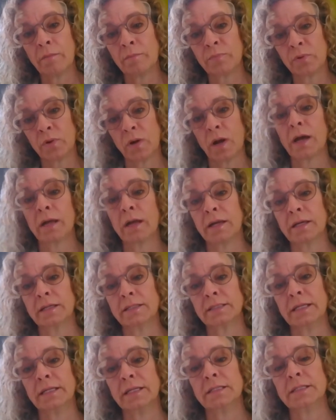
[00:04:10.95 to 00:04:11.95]

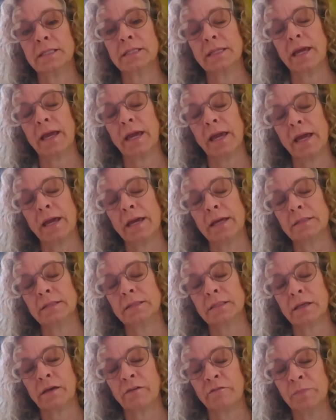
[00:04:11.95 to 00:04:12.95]
products into the
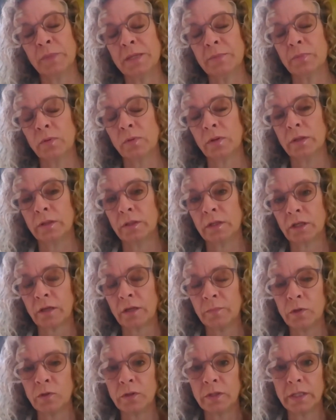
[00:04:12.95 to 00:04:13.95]
hands of people in the
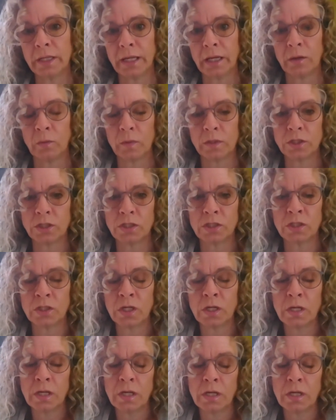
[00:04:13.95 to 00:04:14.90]
community, which